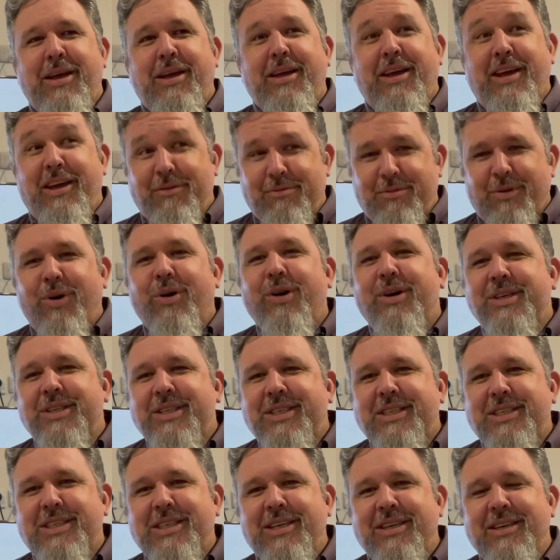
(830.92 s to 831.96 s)
He
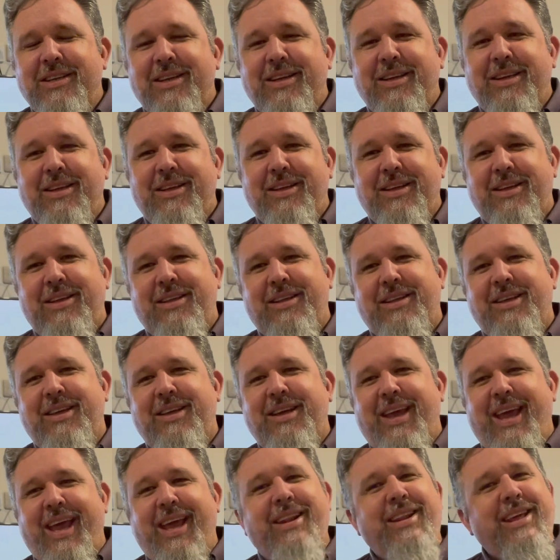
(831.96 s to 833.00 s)
was,
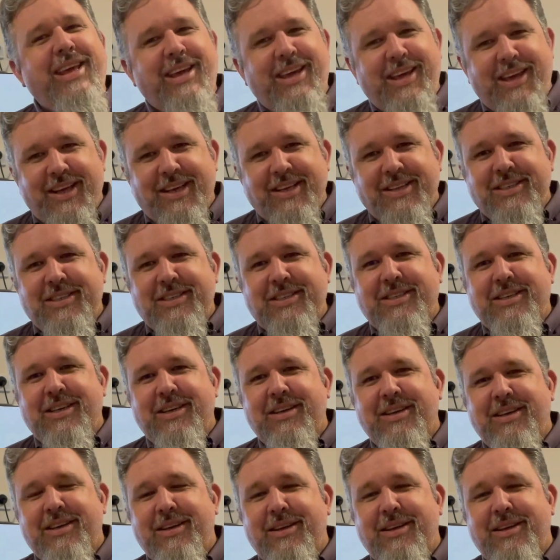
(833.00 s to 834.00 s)
and he is,